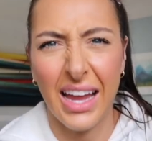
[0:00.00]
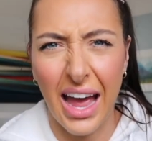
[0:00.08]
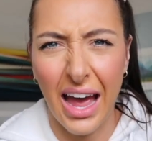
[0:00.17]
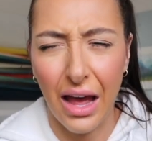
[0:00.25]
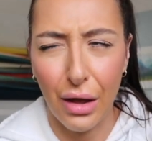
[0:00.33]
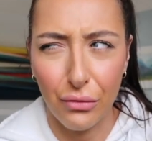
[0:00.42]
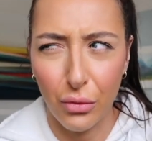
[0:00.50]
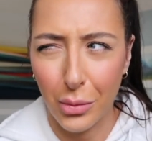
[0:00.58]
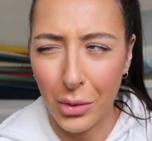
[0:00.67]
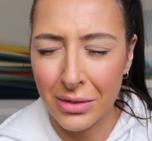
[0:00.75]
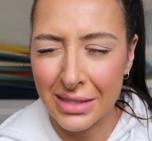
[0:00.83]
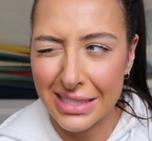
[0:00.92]
I have
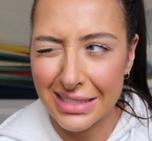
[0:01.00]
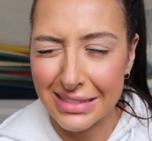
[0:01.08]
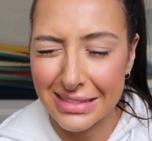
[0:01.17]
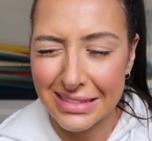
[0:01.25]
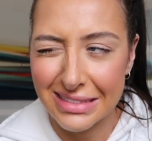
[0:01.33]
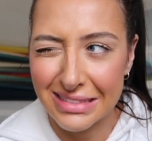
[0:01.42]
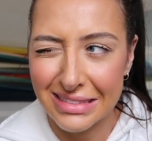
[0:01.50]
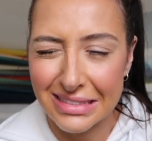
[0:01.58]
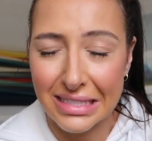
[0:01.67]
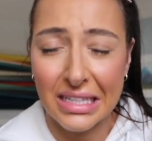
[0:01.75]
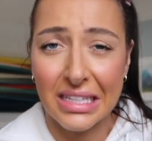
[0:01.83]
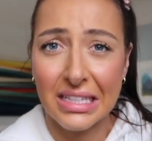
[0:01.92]
worn this
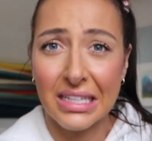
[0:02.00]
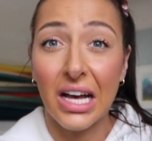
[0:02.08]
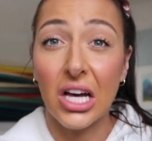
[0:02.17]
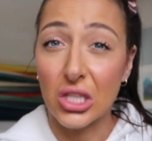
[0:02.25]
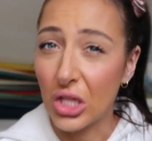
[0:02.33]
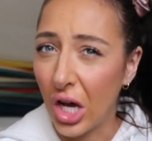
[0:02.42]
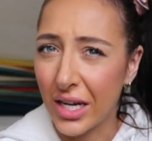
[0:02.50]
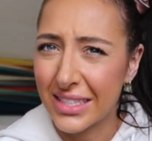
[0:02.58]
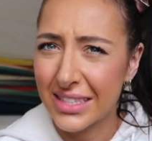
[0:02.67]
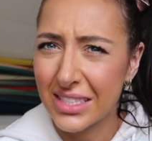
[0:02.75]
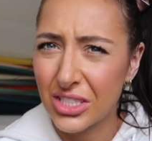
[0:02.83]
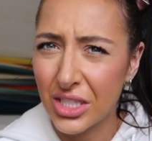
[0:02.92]
a lot
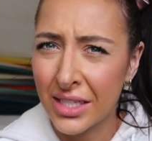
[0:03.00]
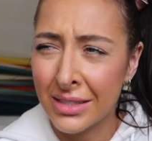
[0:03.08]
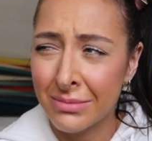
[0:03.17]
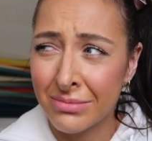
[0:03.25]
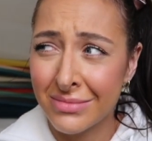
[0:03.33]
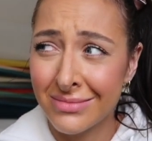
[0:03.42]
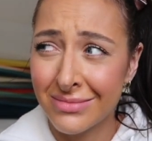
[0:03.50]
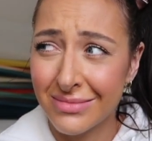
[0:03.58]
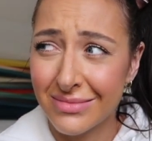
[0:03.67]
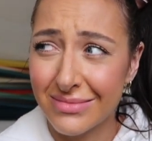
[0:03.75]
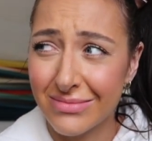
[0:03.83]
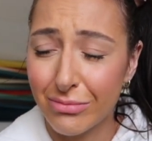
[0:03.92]
at the gym
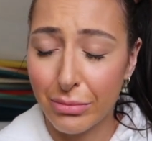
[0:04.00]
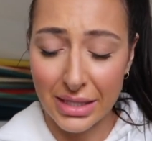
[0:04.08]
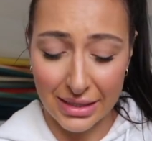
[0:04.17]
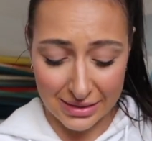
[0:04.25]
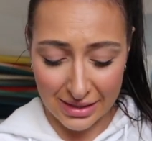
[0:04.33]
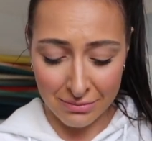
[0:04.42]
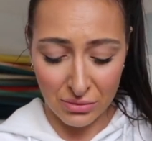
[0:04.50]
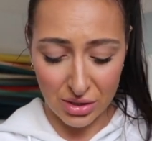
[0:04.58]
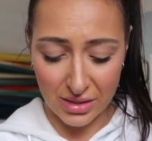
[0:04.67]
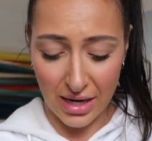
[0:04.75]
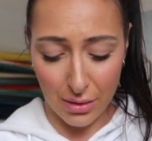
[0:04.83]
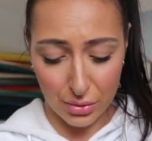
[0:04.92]
because I'm
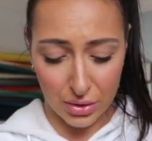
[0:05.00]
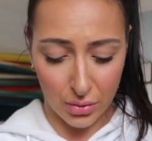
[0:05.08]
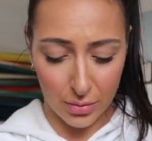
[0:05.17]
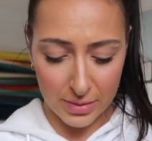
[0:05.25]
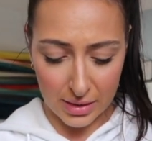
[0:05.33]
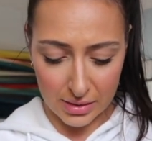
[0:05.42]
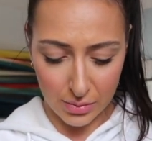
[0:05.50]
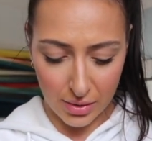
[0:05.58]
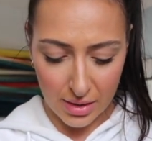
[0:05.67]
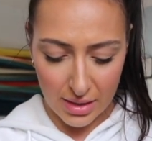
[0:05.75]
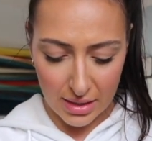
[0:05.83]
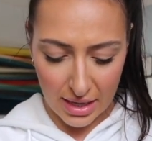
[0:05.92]
just, I was so obsessed
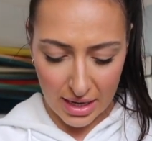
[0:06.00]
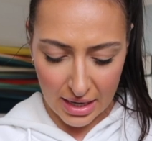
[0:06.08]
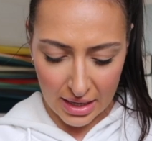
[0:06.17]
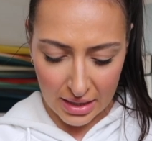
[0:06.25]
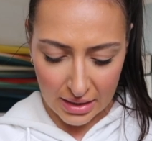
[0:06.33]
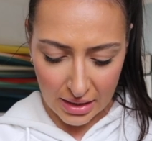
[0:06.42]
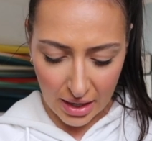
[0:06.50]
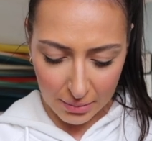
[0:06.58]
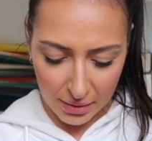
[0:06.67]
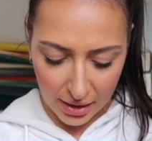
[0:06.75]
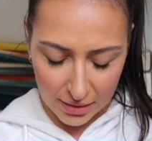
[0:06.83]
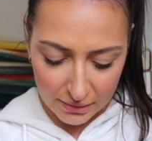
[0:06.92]
with it and
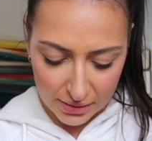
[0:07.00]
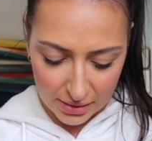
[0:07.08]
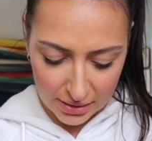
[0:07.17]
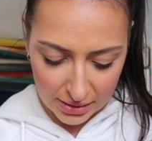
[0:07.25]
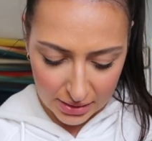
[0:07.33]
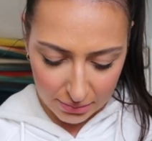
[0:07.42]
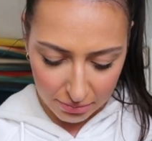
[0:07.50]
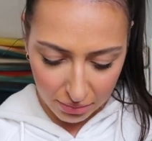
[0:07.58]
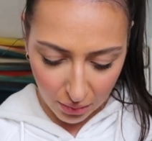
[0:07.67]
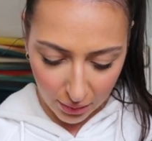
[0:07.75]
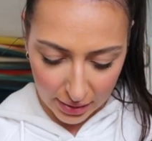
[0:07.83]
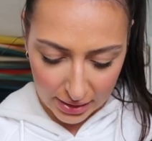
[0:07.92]
I'm kind of
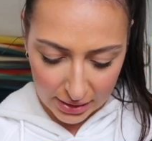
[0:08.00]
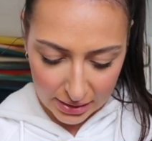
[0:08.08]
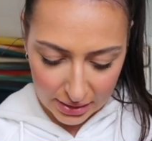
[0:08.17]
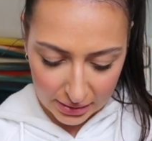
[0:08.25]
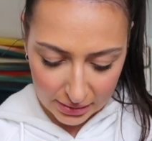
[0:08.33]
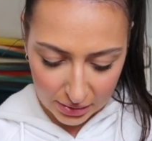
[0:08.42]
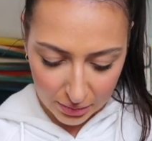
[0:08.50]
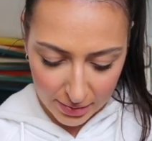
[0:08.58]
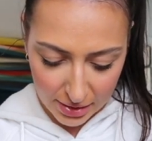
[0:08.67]
disappointed a little